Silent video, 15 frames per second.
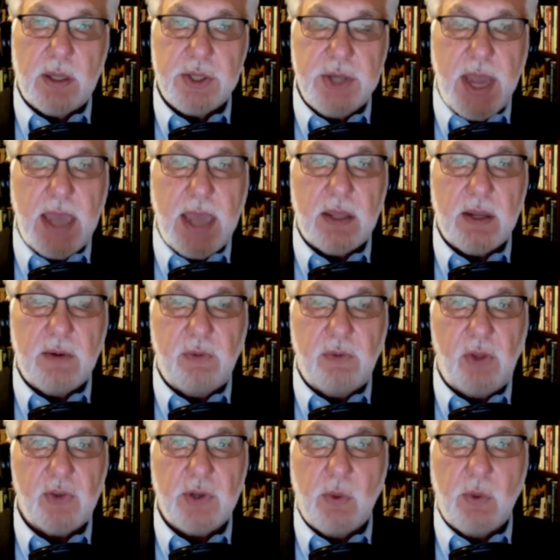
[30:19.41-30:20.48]
shaking their
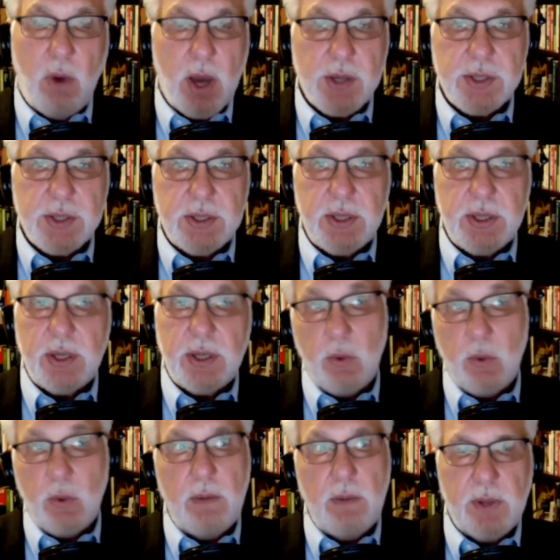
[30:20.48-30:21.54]
fist at Washington or
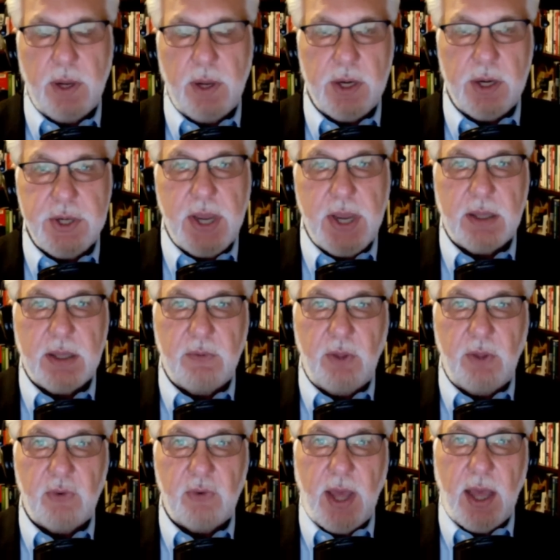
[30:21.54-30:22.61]
whoever they're going to shake their
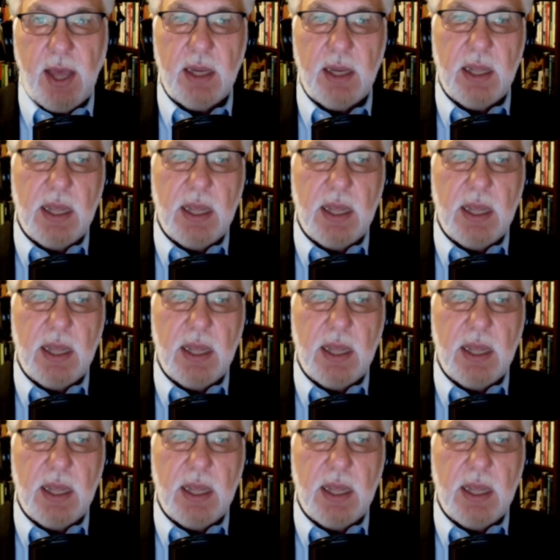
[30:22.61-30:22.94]
fist at,